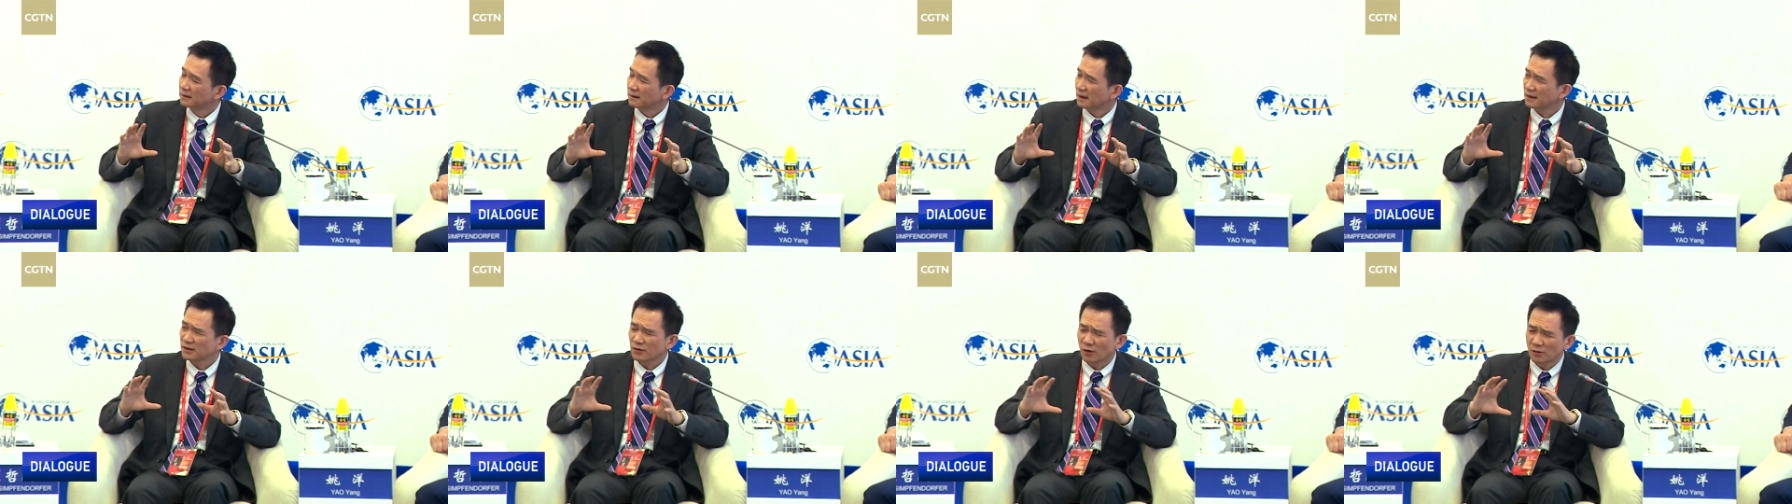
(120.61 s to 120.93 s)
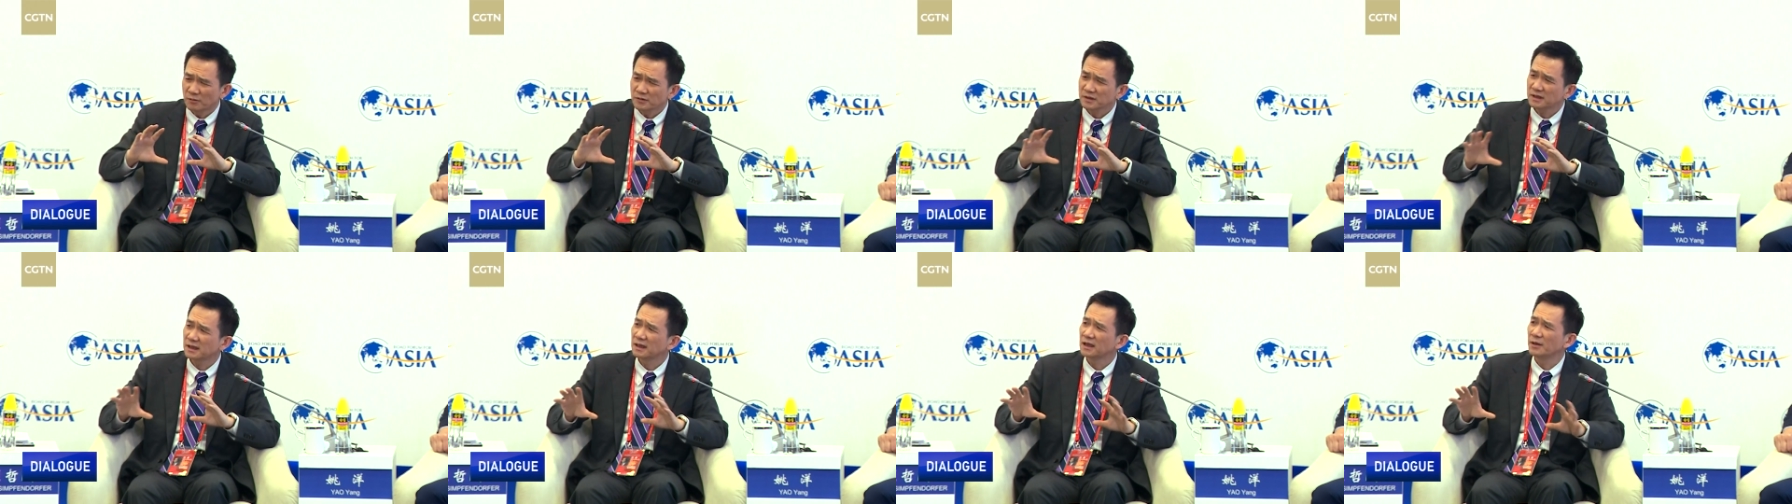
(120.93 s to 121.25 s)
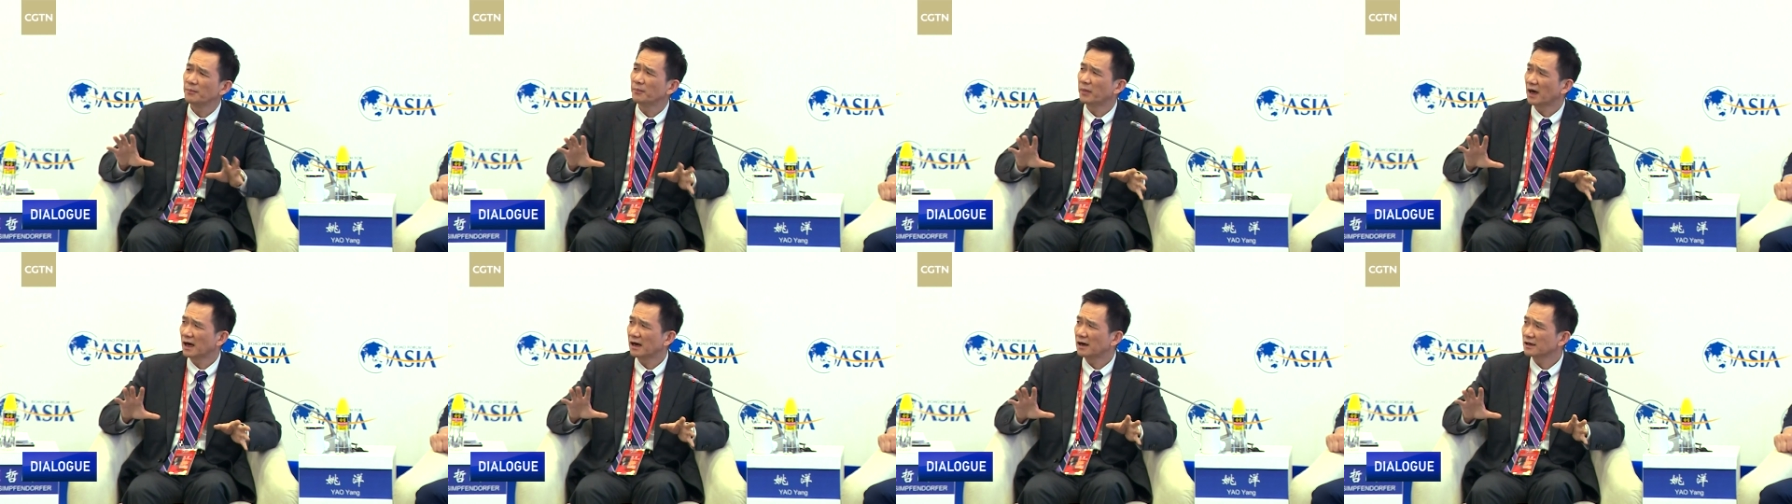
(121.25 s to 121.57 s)
That's almost
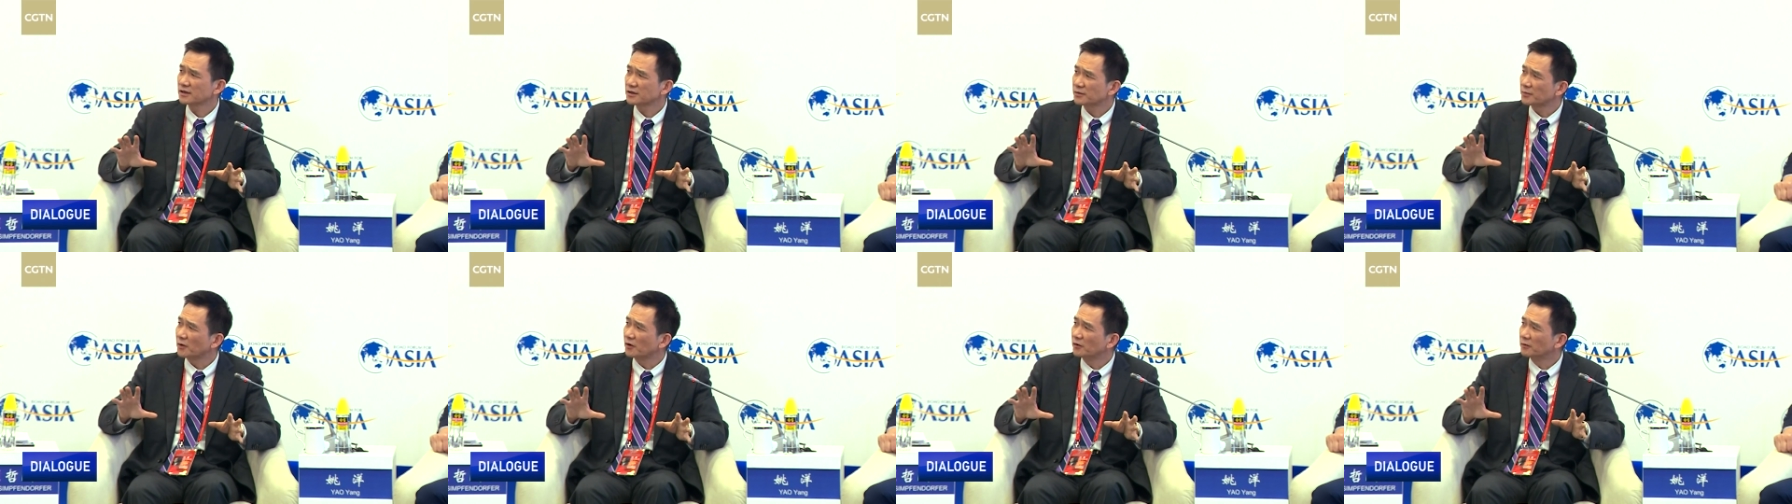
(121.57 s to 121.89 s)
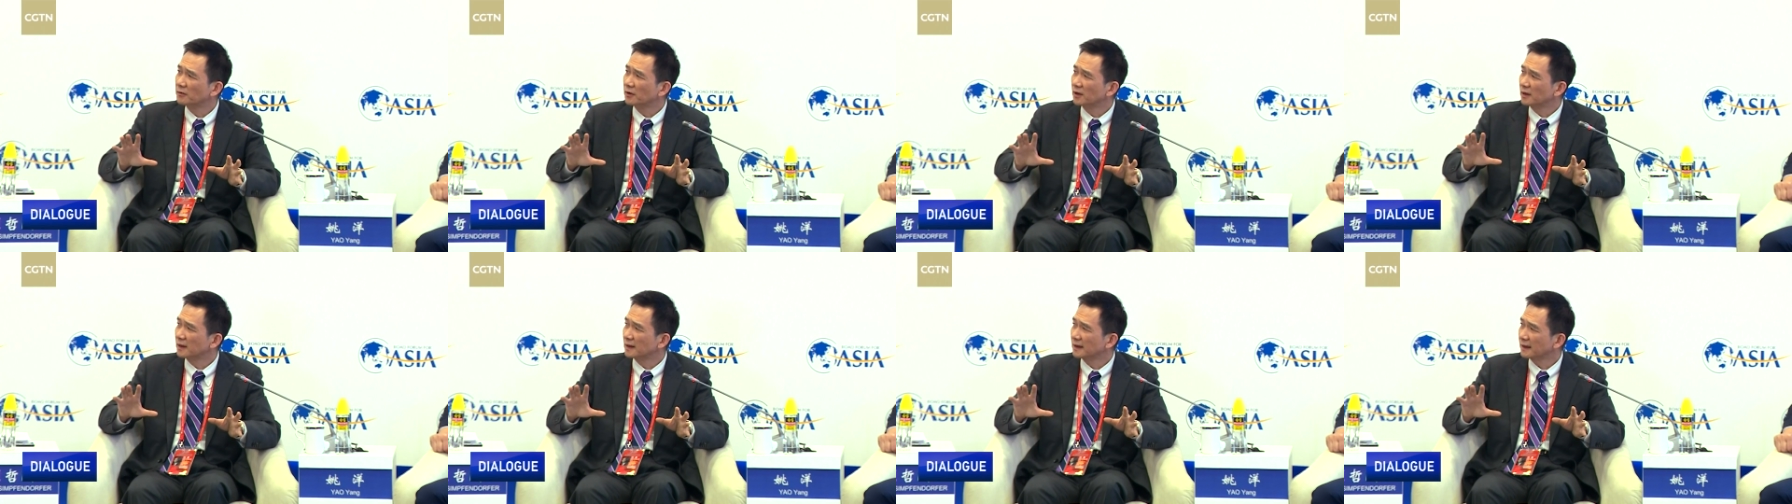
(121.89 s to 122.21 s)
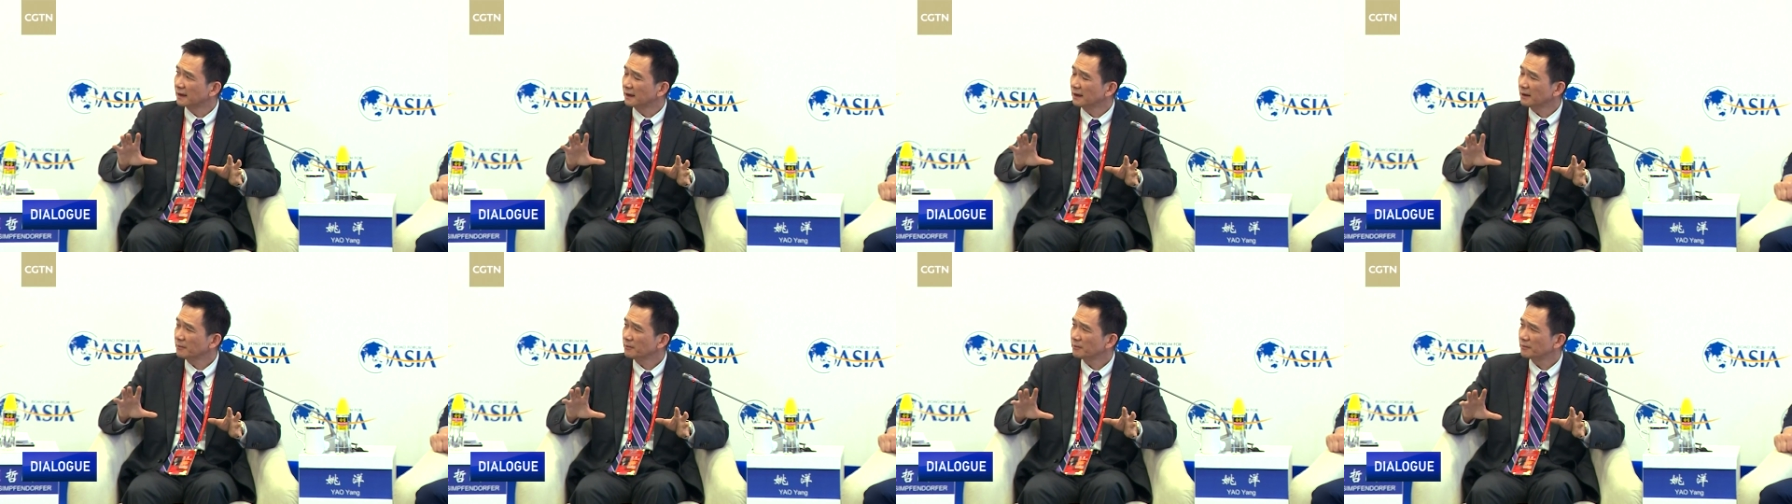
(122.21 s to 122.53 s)
impossible,
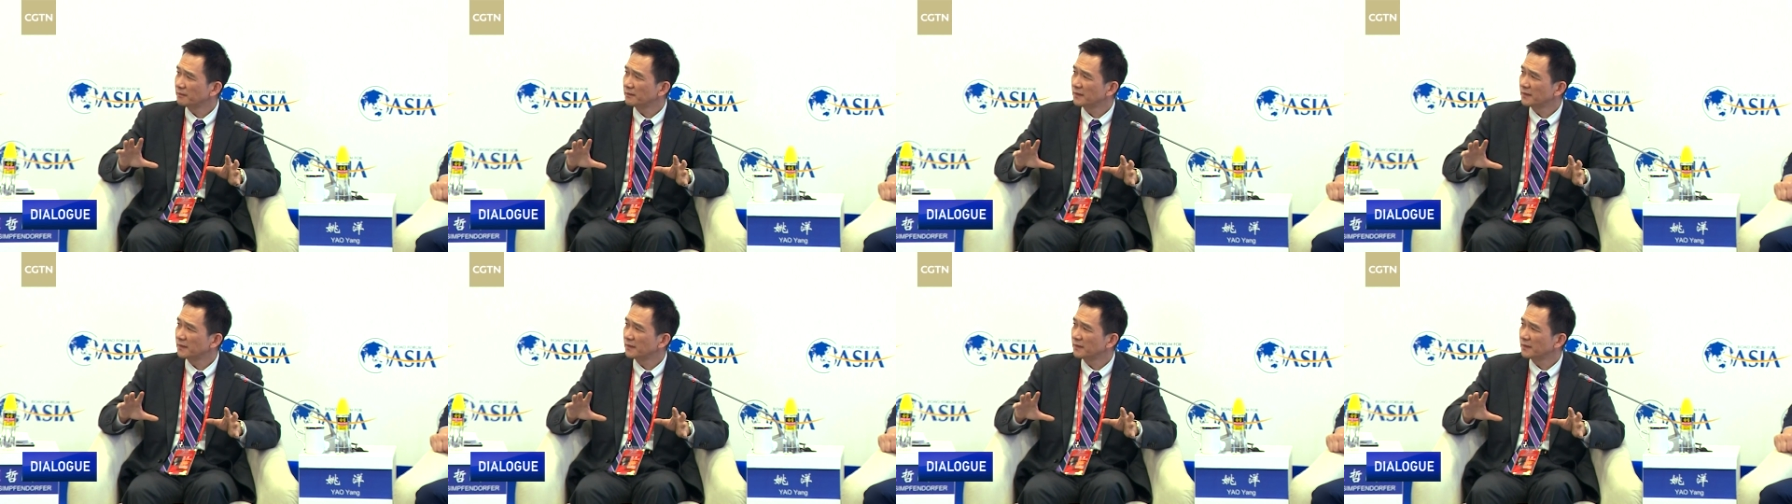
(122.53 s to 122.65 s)
okay?